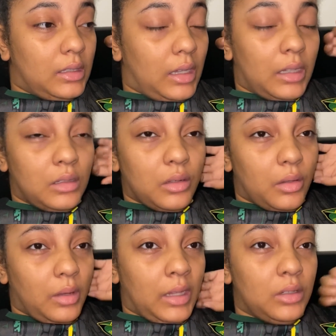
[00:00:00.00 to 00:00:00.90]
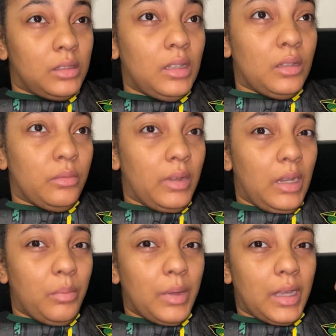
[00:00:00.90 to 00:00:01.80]
i don't know i just get this
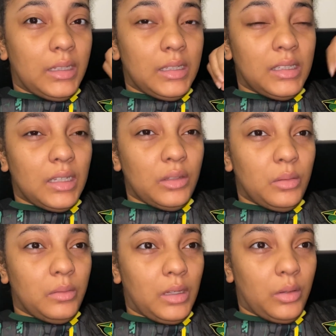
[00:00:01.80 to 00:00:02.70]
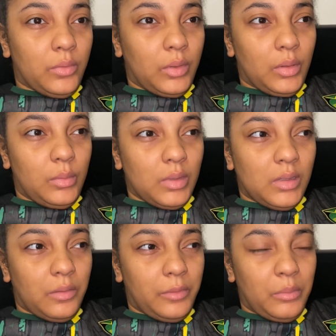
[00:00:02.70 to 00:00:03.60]
really bad sensory overload when
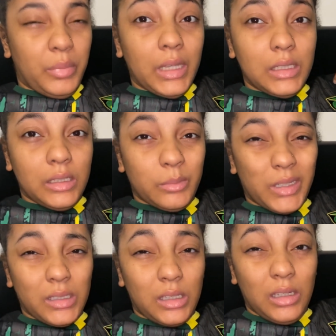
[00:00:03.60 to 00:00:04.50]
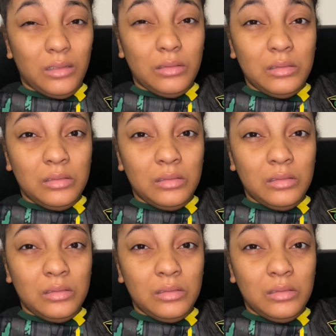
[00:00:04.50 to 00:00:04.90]
something pierces my skin